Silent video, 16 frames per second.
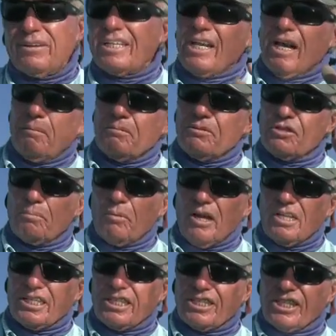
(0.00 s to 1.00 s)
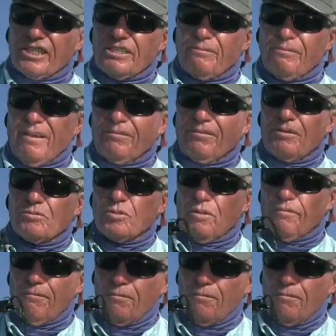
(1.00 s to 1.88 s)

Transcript: The Bronze Eye 65 comes with a